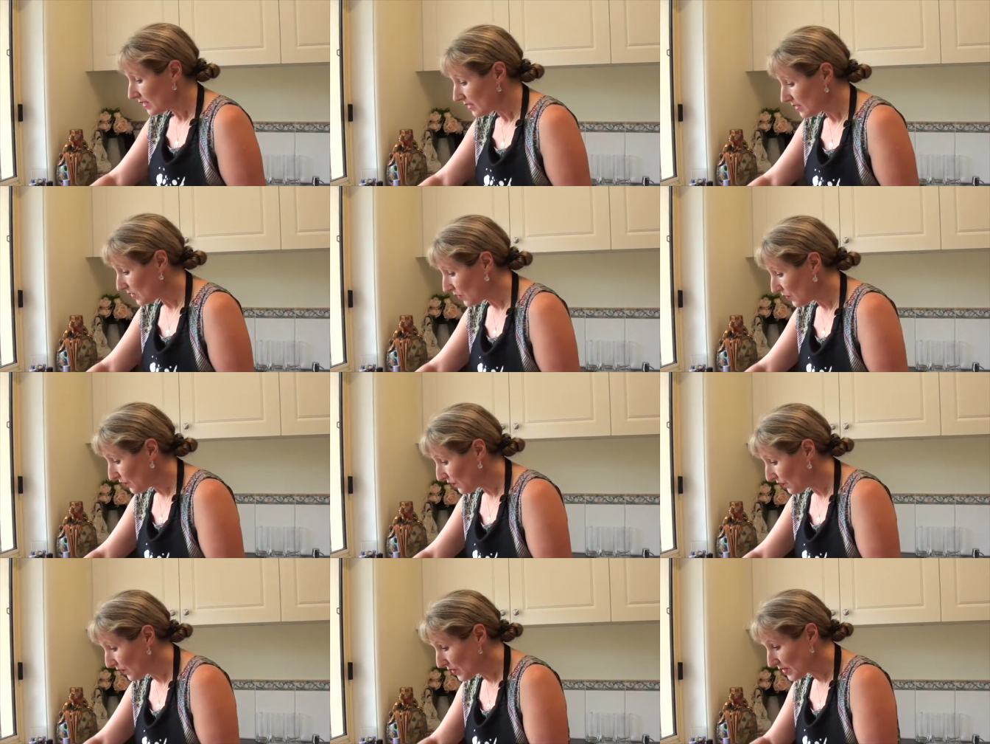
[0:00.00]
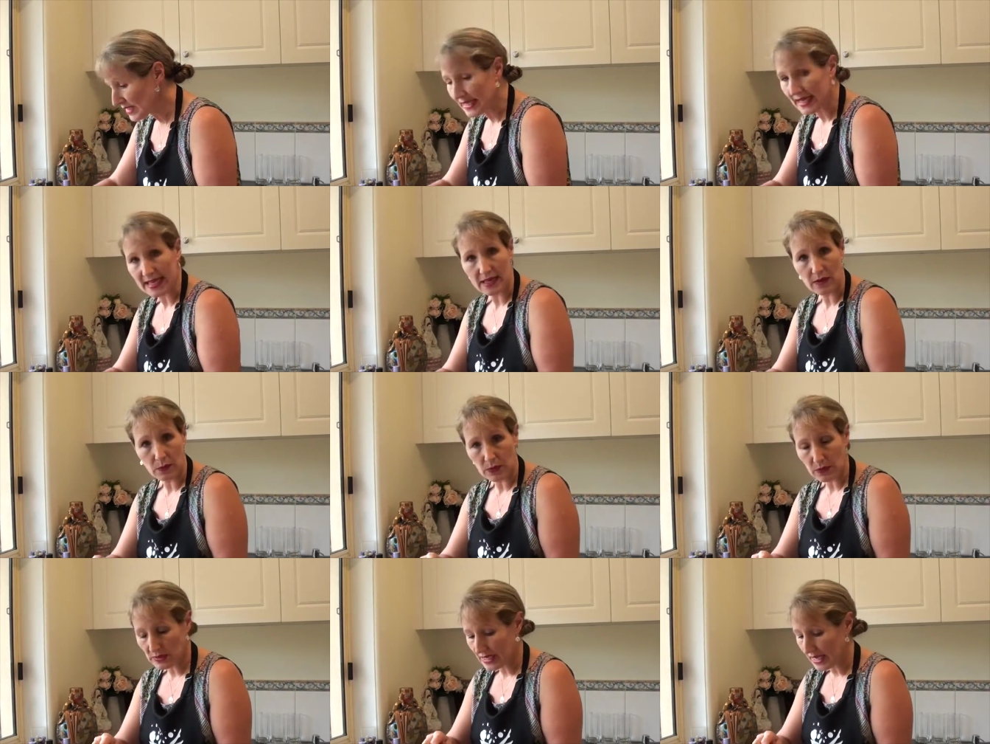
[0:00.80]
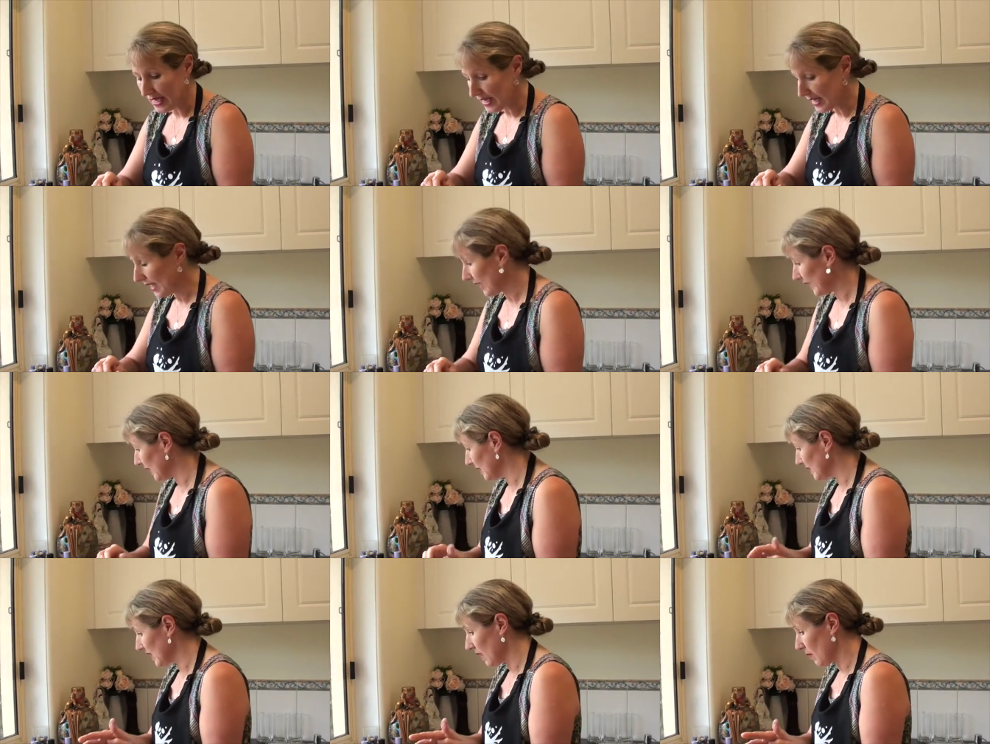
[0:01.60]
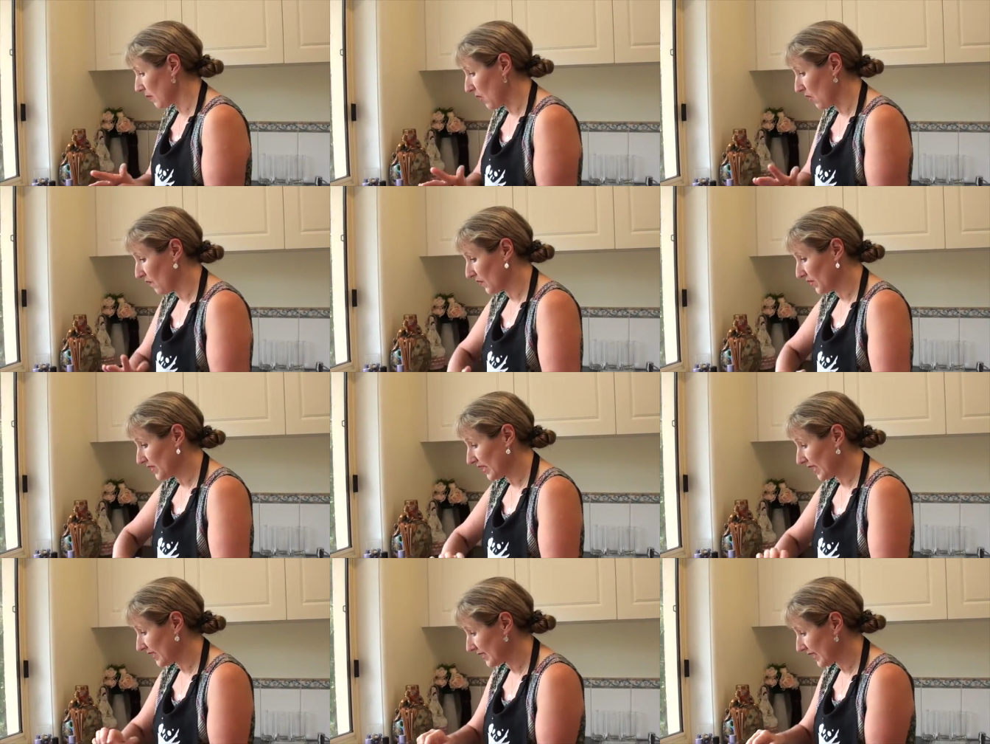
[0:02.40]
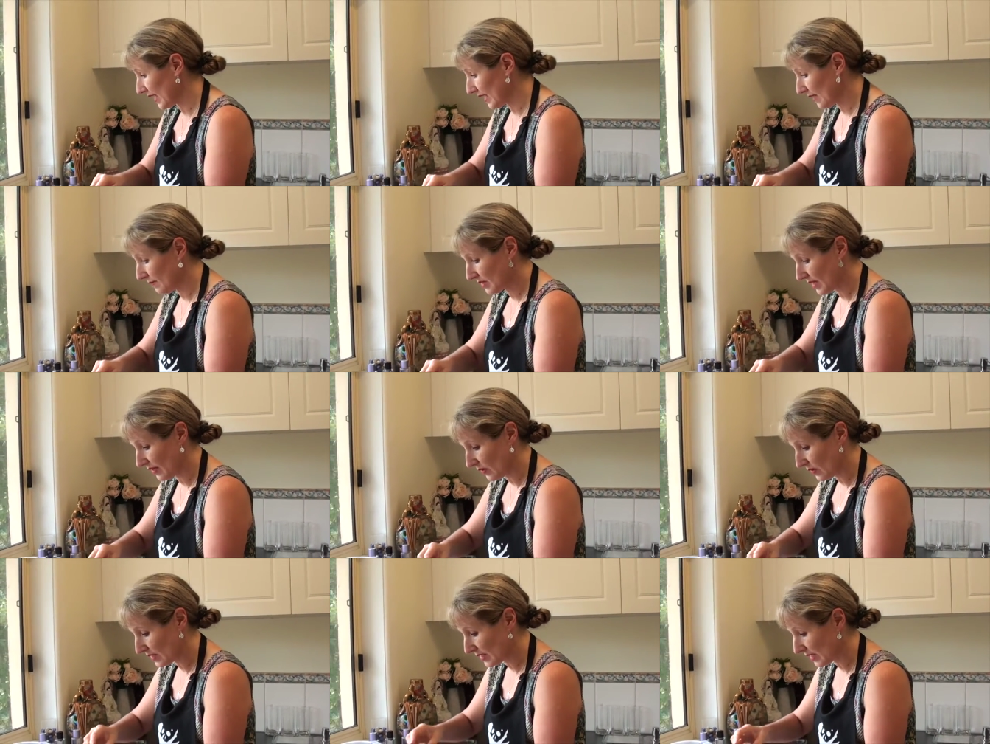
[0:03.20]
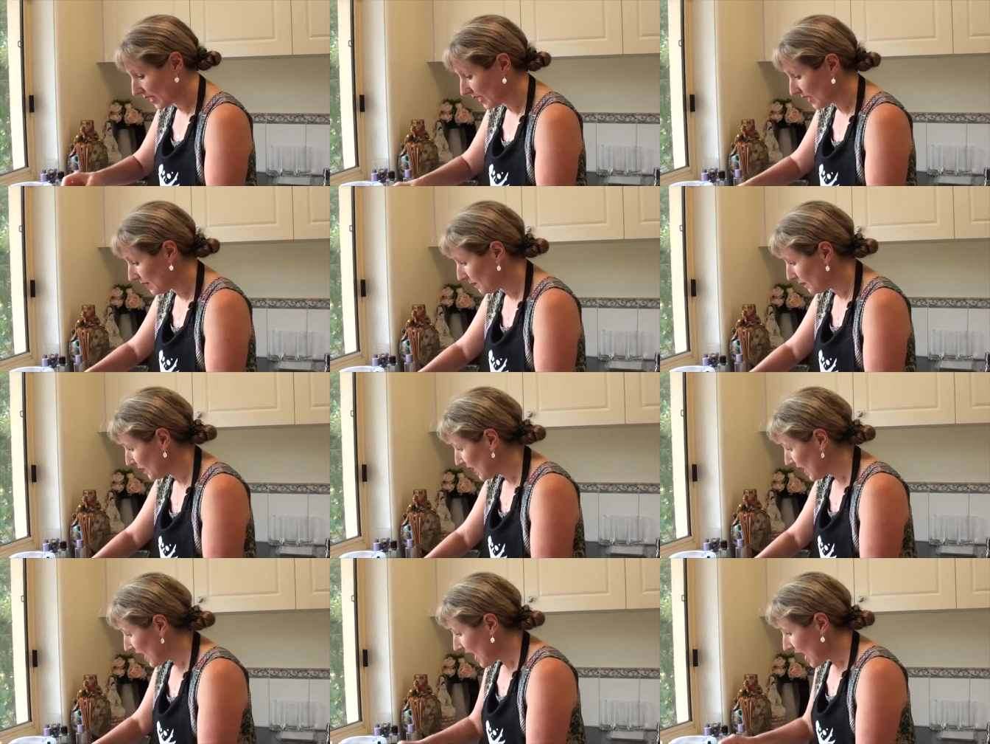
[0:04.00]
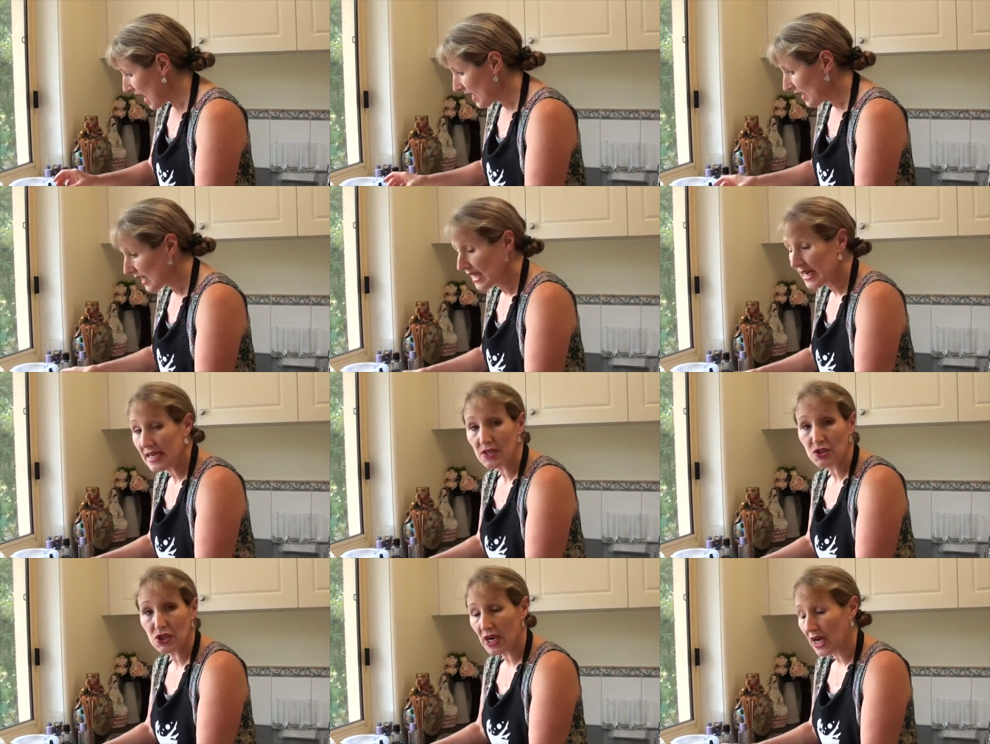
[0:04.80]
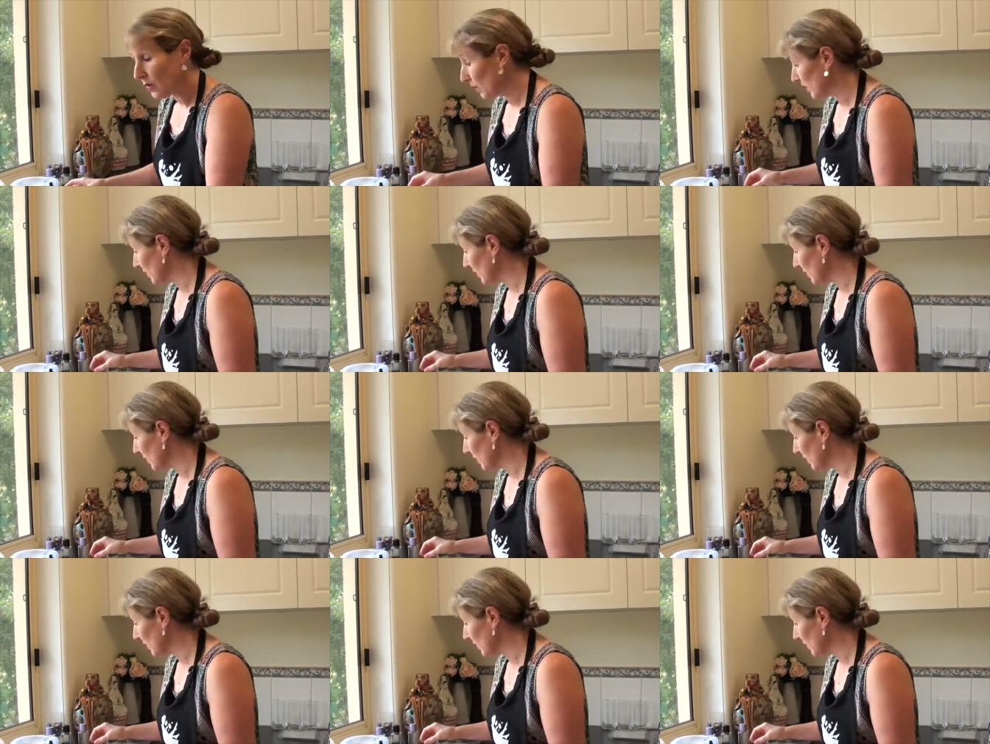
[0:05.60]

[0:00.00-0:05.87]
So firstly, we'll take a little tub of the titanium dioxide and any jar